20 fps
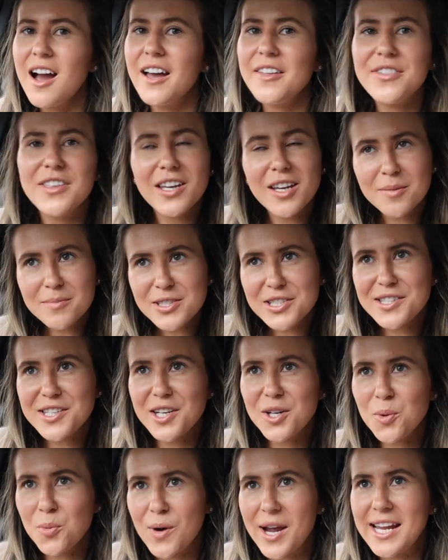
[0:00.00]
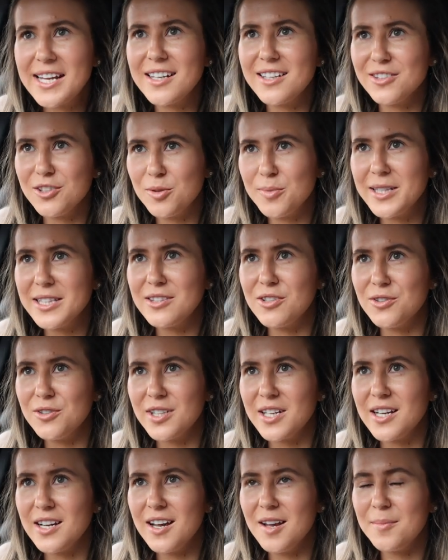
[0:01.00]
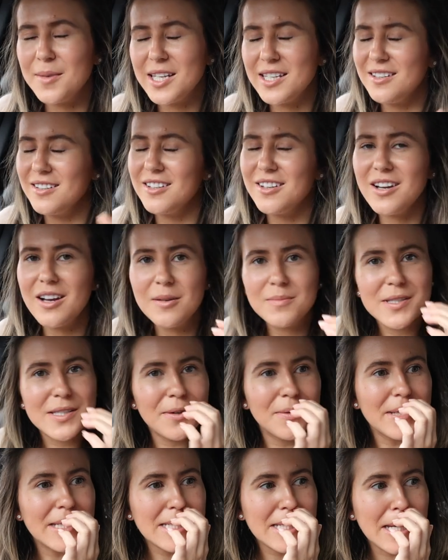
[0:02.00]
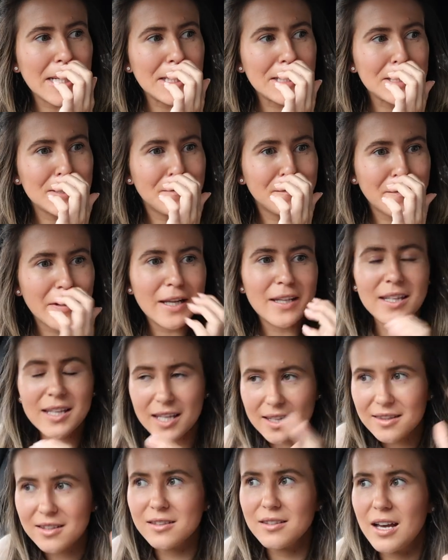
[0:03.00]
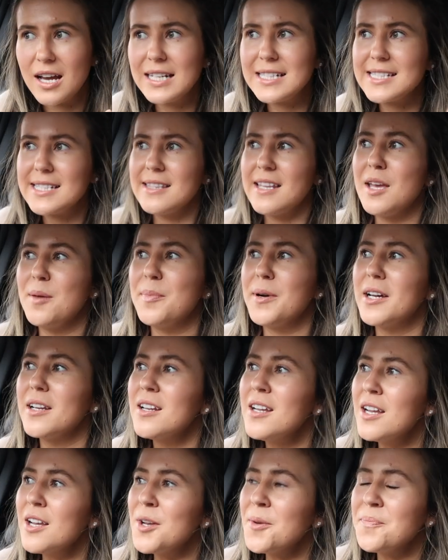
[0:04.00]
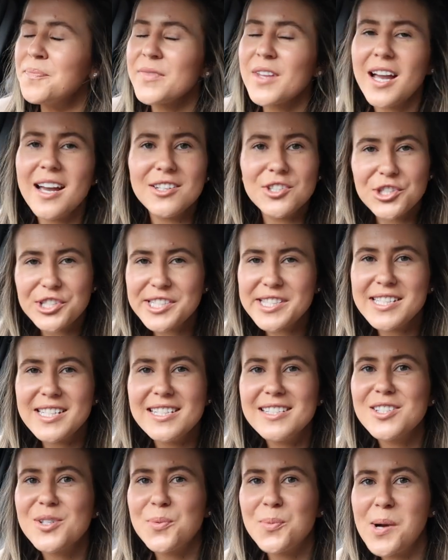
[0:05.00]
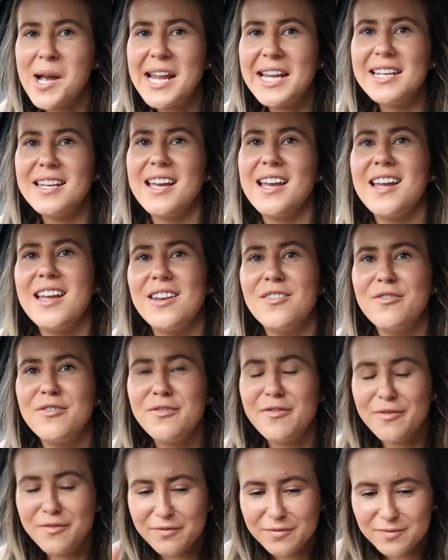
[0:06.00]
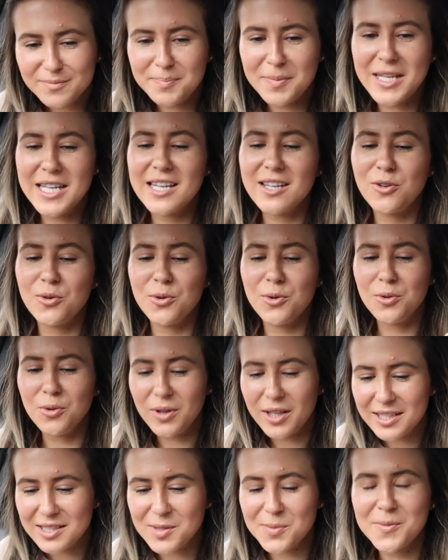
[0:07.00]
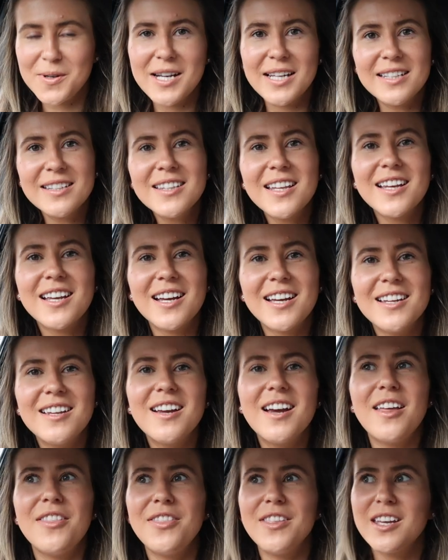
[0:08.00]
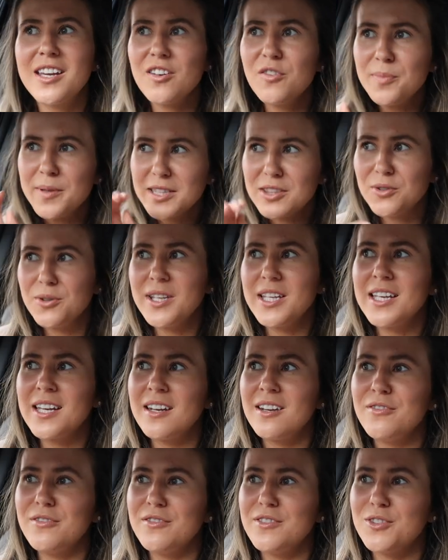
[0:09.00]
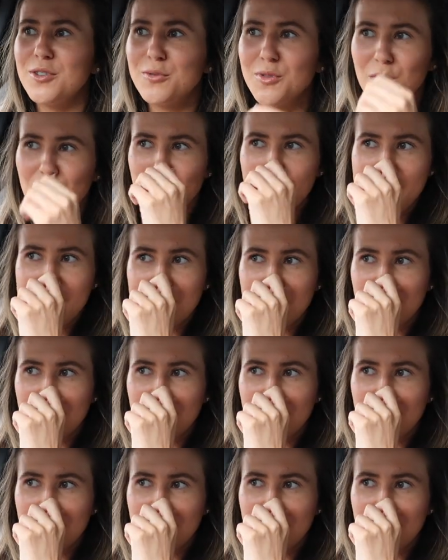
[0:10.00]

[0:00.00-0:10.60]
I think I'm just gonna wait a little bit longer. I mean, I'm so excited to finally get the lights in there, but I just need to wait and pick it all as one. Like I think I've been looking at it the wrong way.